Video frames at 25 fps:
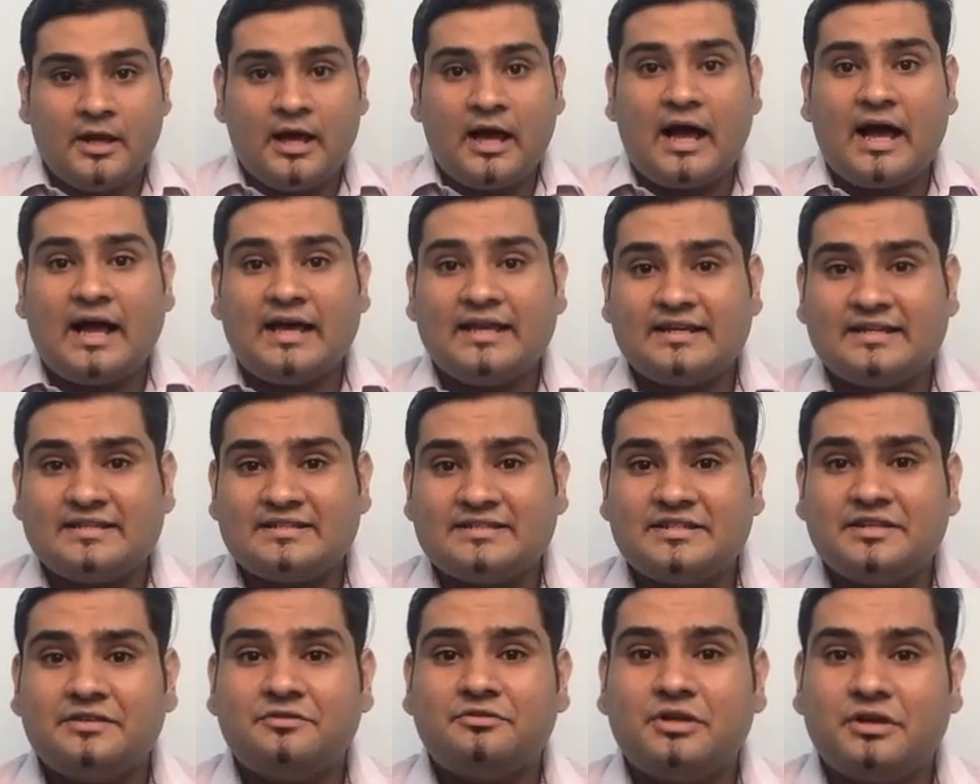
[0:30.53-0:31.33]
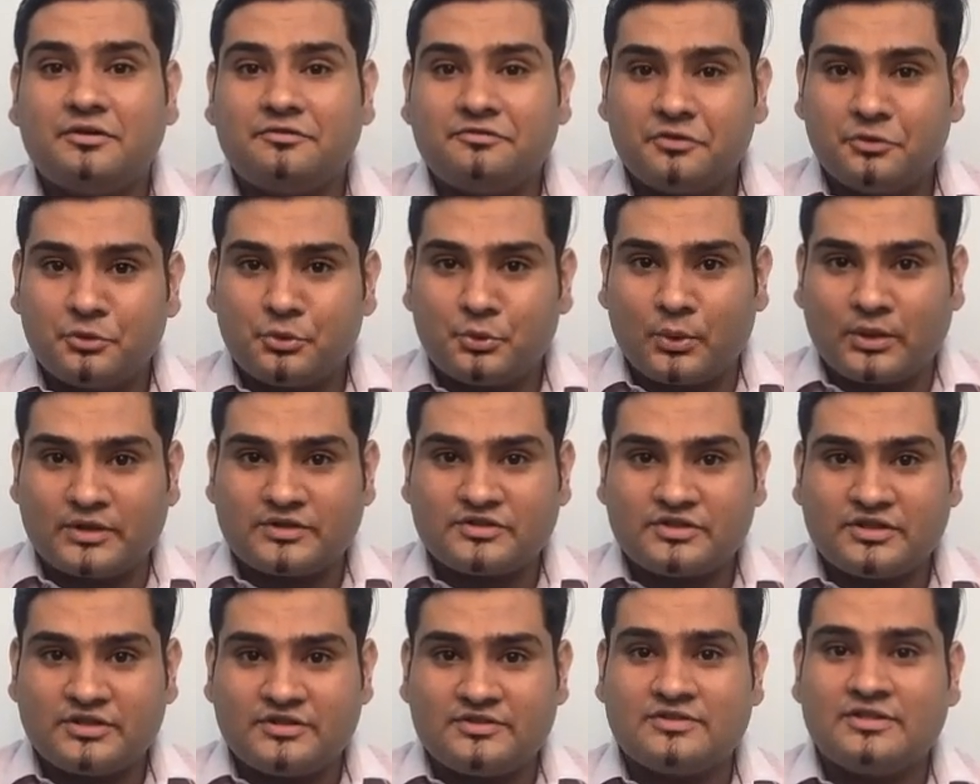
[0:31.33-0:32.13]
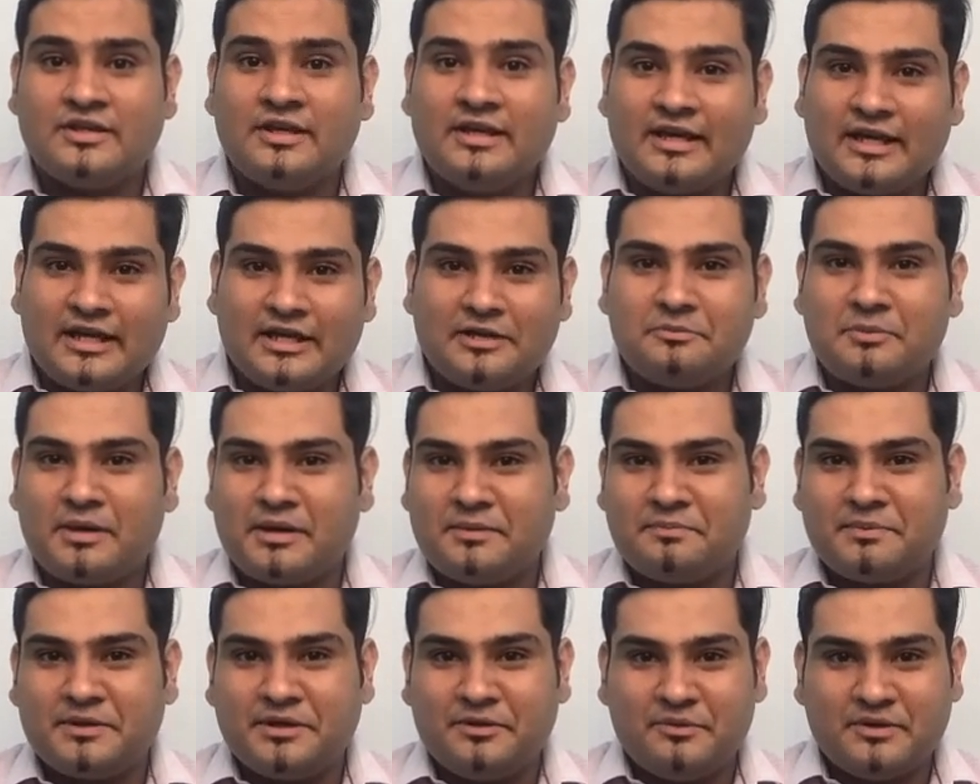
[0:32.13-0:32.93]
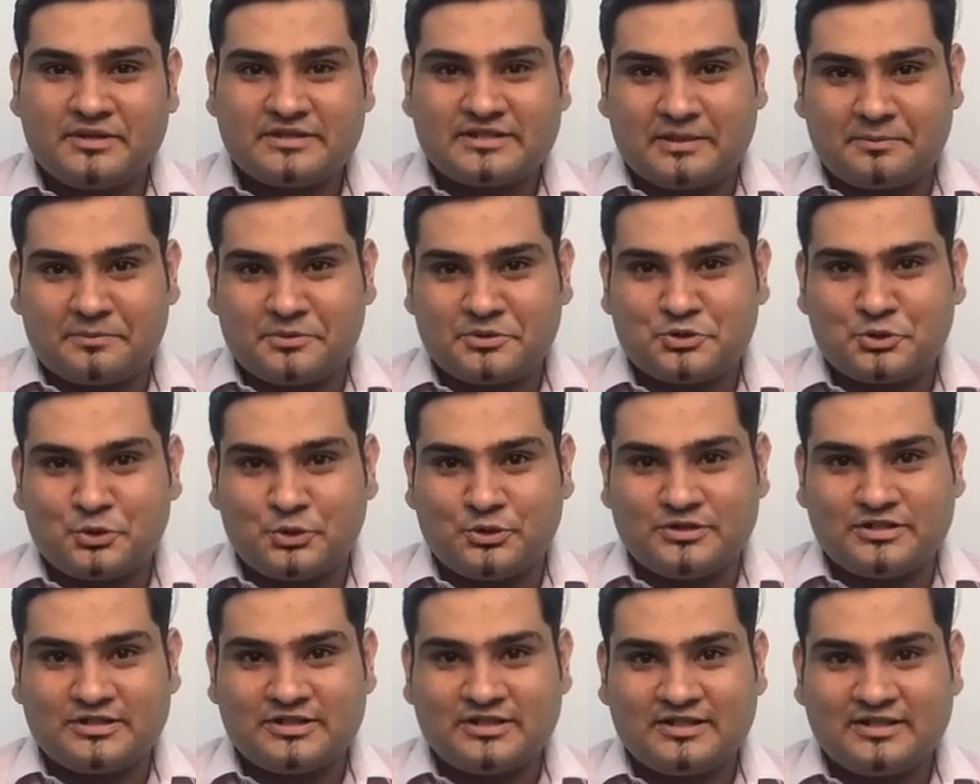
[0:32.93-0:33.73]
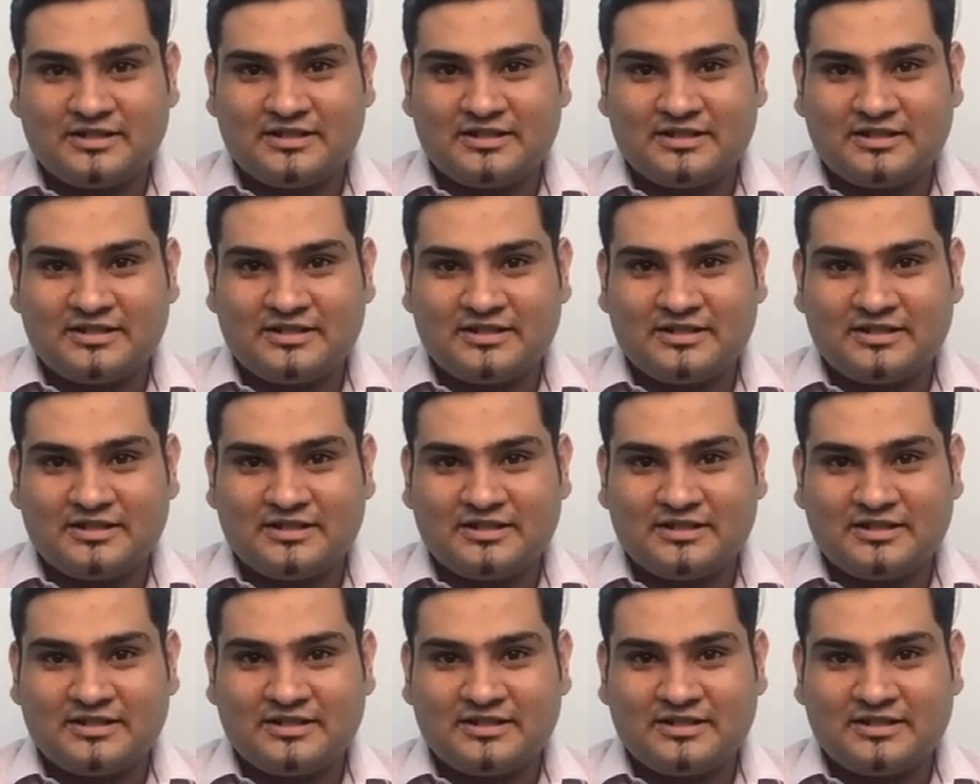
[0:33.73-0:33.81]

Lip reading: I received a few questions in my previous episodes,